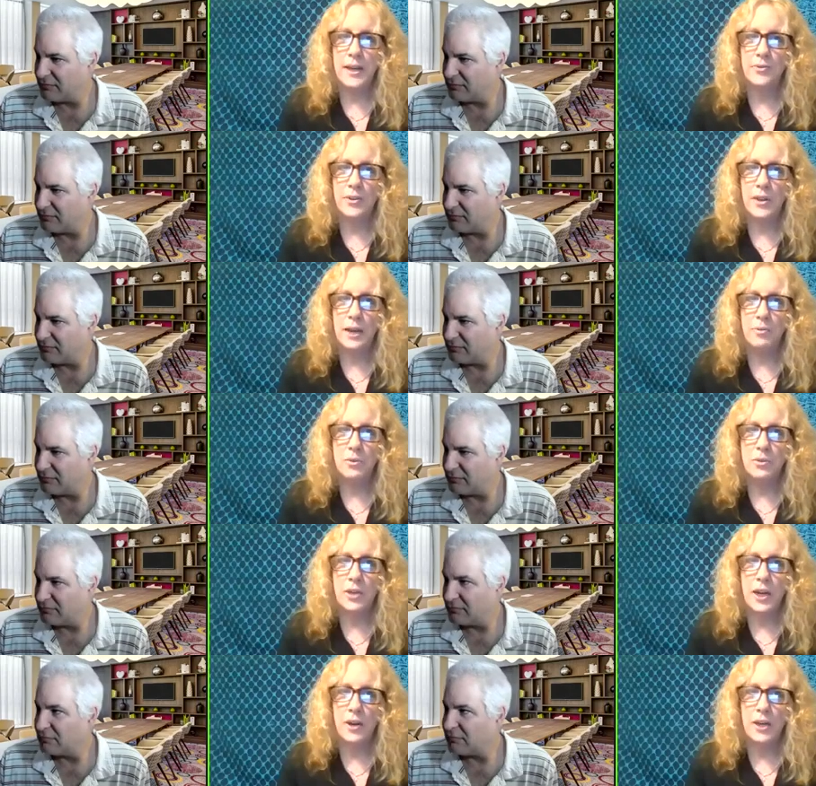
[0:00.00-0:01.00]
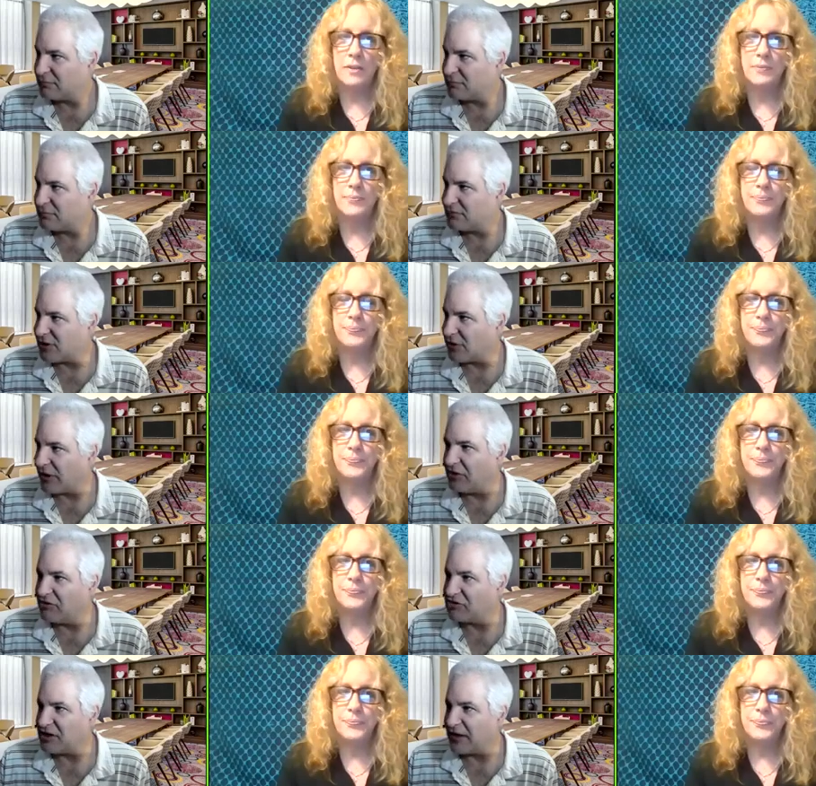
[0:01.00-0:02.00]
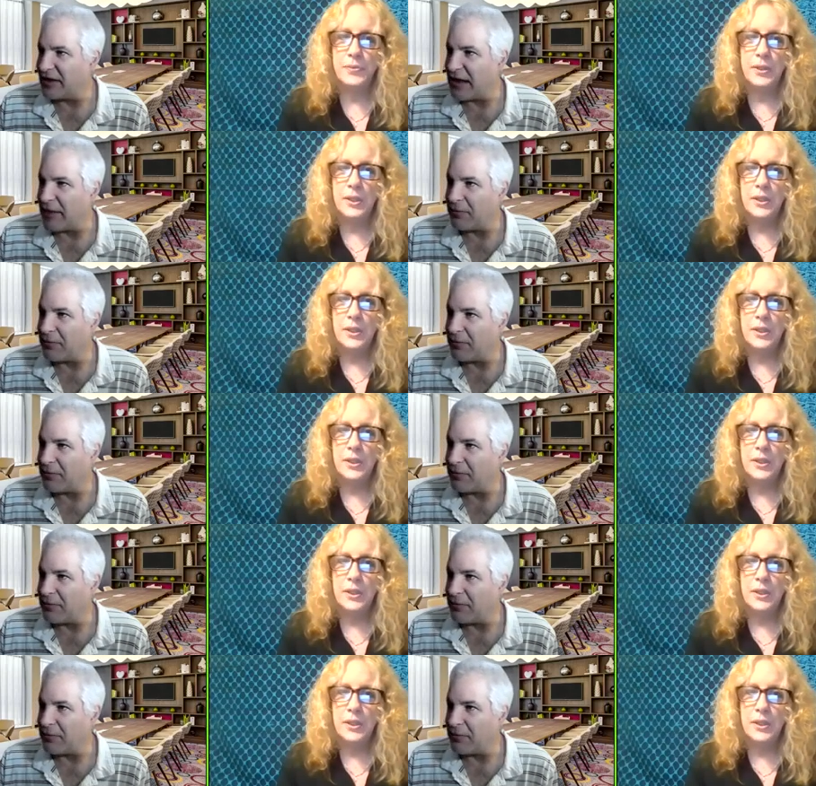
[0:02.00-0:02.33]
Speaker 1: so I will share it.
Speaker 2: Okay, you share it. I